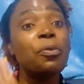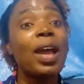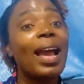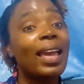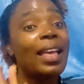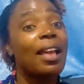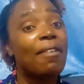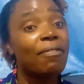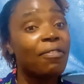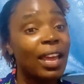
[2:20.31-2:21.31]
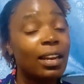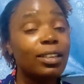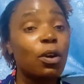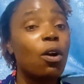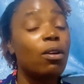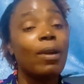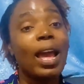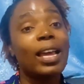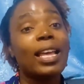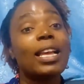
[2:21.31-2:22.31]
where Kenya failed or
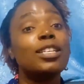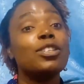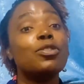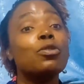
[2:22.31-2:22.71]
where Kenya did